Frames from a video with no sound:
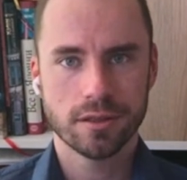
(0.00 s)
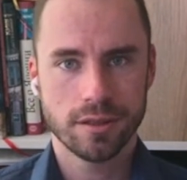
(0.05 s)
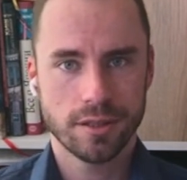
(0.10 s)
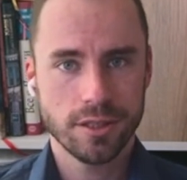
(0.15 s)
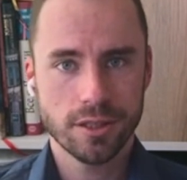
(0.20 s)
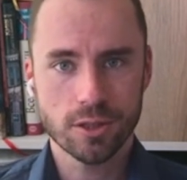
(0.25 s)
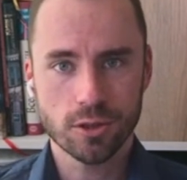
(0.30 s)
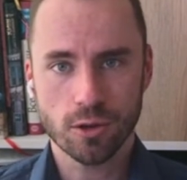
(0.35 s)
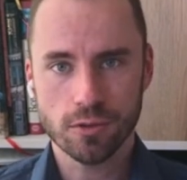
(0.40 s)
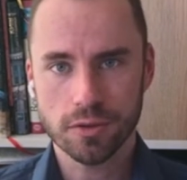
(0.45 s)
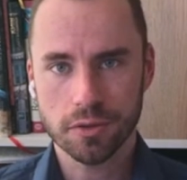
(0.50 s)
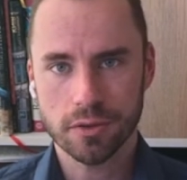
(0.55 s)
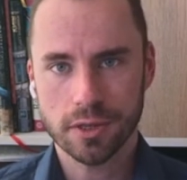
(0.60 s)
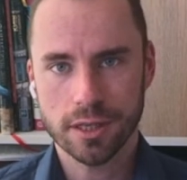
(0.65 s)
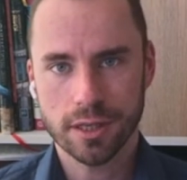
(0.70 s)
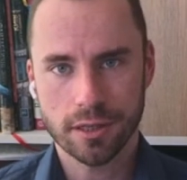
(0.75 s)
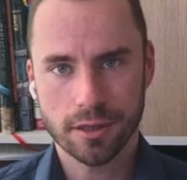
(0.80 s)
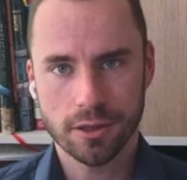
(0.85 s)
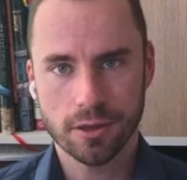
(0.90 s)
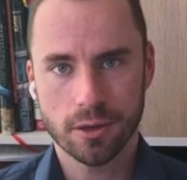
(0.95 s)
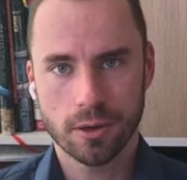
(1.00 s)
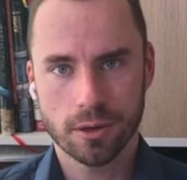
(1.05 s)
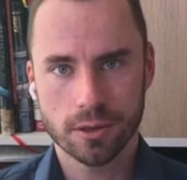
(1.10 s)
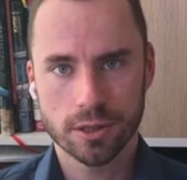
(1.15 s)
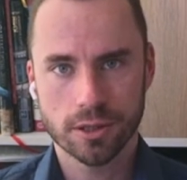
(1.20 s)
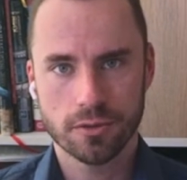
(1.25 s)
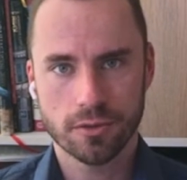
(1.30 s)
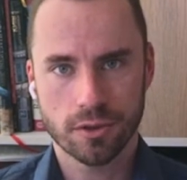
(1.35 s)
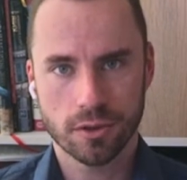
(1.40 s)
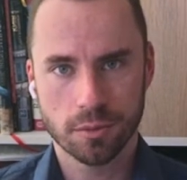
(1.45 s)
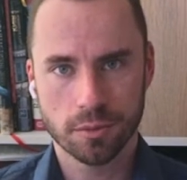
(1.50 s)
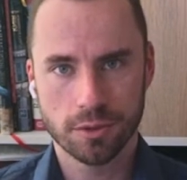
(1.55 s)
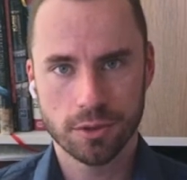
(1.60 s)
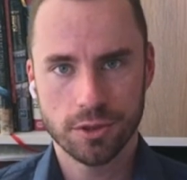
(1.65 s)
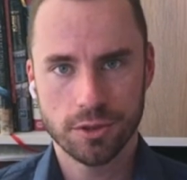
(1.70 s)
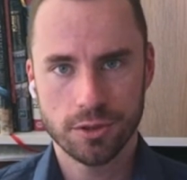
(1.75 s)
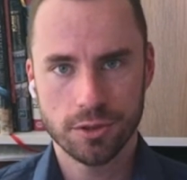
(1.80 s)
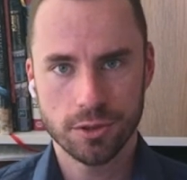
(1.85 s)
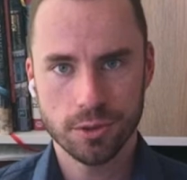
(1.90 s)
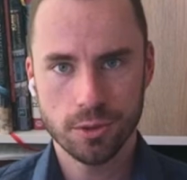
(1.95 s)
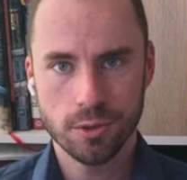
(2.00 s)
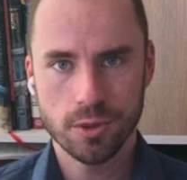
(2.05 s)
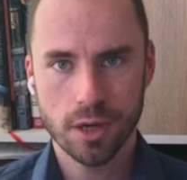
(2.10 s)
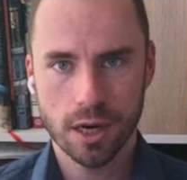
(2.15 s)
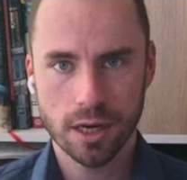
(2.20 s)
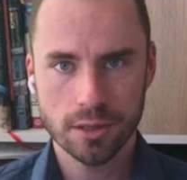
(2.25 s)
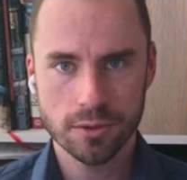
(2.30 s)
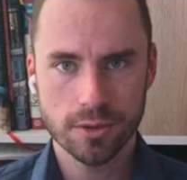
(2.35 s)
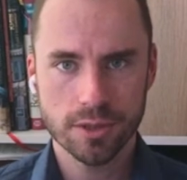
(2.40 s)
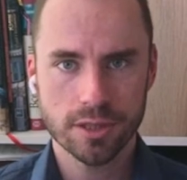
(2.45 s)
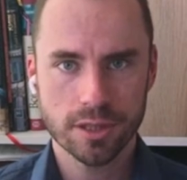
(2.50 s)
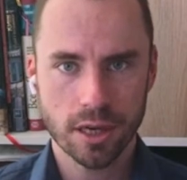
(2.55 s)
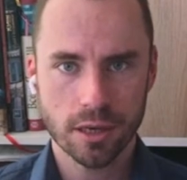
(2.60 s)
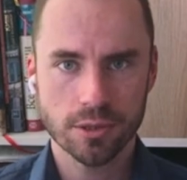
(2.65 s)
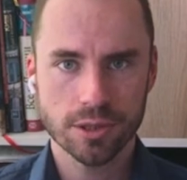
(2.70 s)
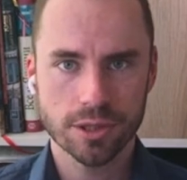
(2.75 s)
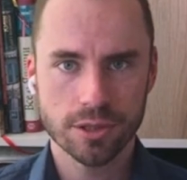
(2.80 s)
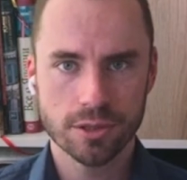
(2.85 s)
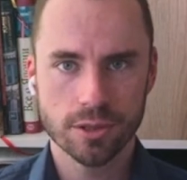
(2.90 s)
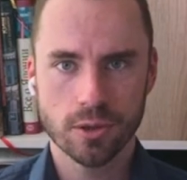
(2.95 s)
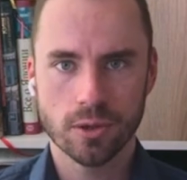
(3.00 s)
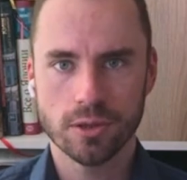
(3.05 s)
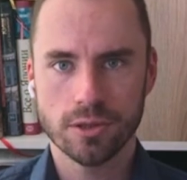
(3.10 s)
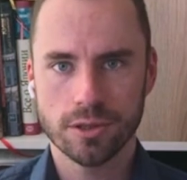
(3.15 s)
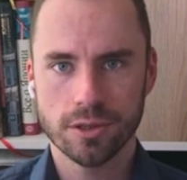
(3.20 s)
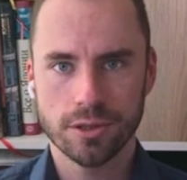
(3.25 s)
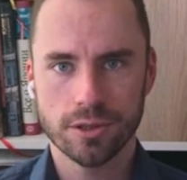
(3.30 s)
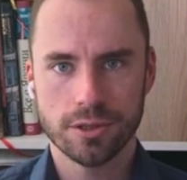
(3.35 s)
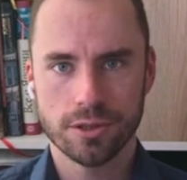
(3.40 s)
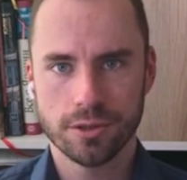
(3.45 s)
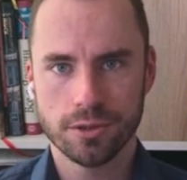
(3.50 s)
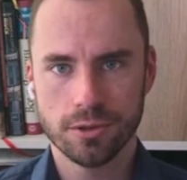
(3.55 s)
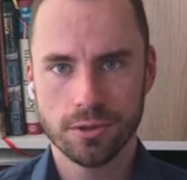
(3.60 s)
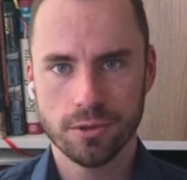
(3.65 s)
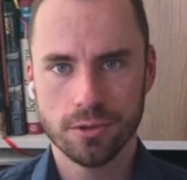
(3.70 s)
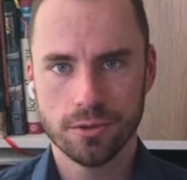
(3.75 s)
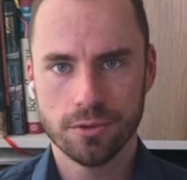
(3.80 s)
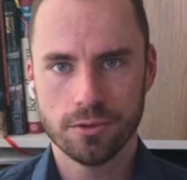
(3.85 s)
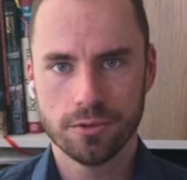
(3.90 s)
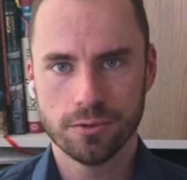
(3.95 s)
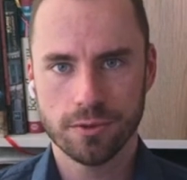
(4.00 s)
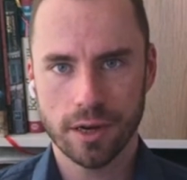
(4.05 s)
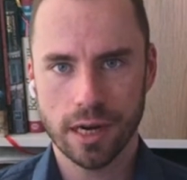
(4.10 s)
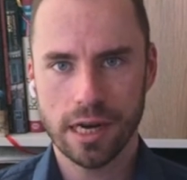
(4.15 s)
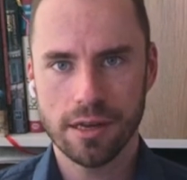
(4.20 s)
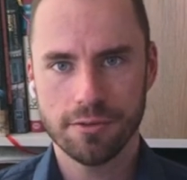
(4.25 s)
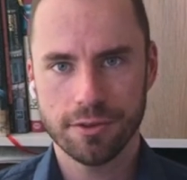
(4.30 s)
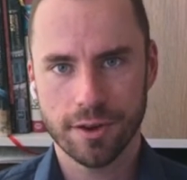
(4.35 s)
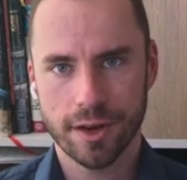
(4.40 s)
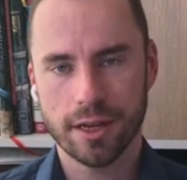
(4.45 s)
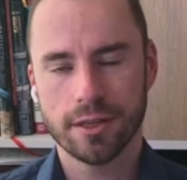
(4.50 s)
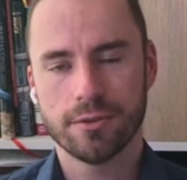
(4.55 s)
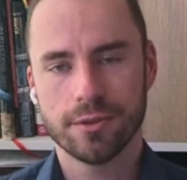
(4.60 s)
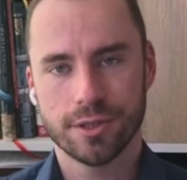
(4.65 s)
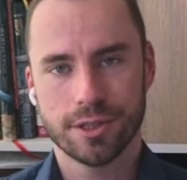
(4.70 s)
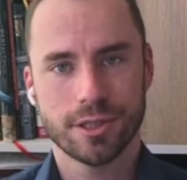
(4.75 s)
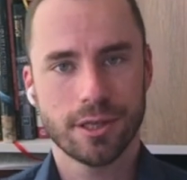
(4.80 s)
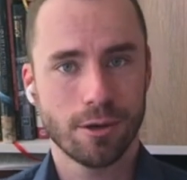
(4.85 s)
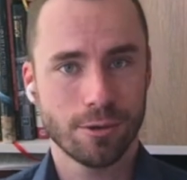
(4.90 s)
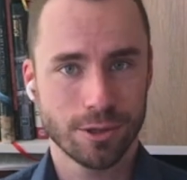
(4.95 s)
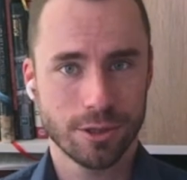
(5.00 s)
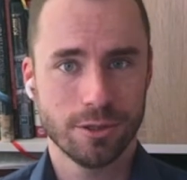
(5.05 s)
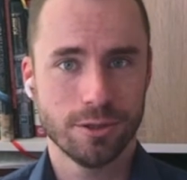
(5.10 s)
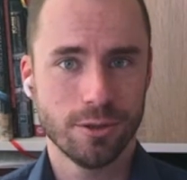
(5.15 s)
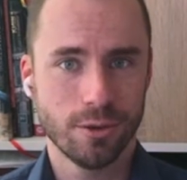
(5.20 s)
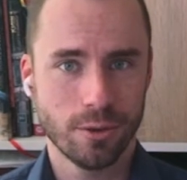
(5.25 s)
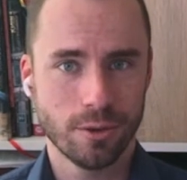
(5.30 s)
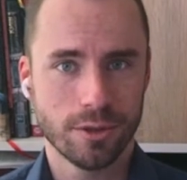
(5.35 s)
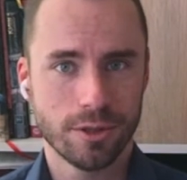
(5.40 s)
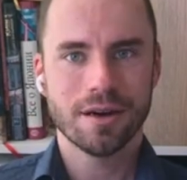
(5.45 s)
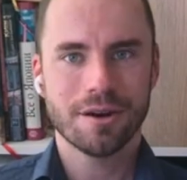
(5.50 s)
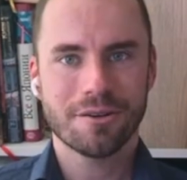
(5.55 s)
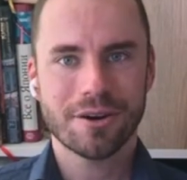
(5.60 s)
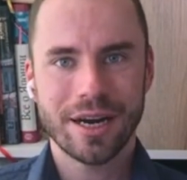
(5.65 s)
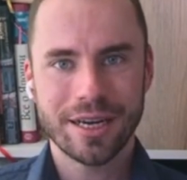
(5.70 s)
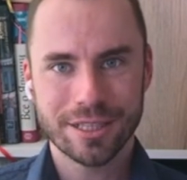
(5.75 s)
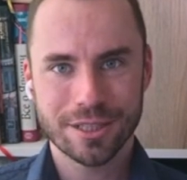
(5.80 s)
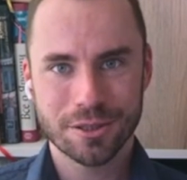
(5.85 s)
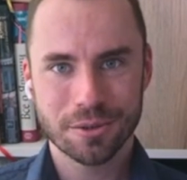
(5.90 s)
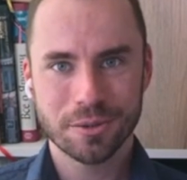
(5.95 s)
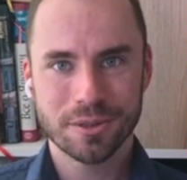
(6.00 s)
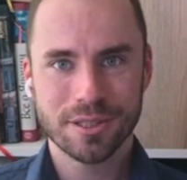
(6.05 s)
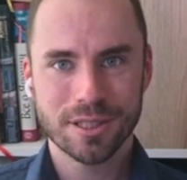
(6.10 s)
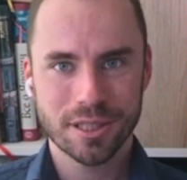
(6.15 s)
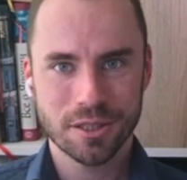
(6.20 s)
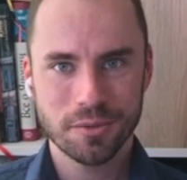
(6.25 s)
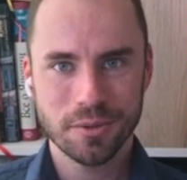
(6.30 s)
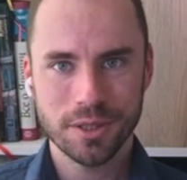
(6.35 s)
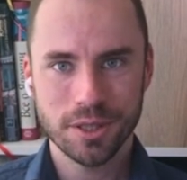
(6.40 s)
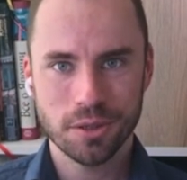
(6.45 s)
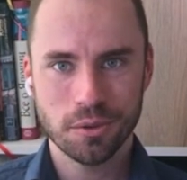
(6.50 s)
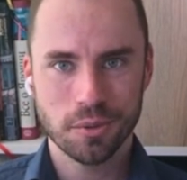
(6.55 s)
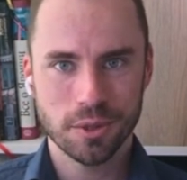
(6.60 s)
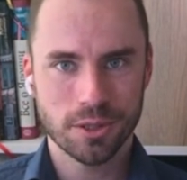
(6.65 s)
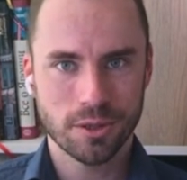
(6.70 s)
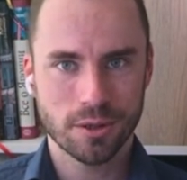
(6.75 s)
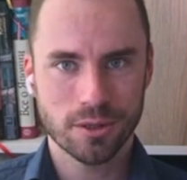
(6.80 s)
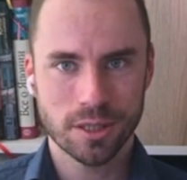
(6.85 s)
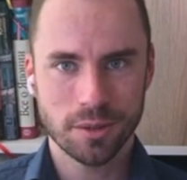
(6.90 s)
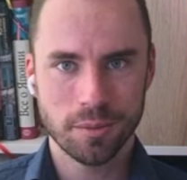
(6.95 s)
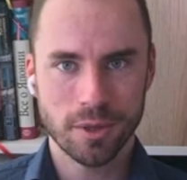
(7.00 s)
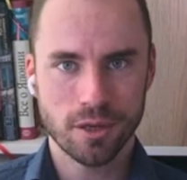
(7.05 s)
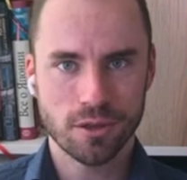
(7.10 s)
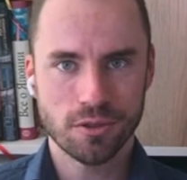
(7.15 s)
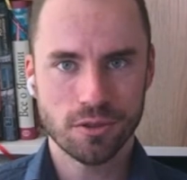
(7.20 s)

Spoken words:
This software can cost from $200,000 to $500,000. Alright, so in this video we talked about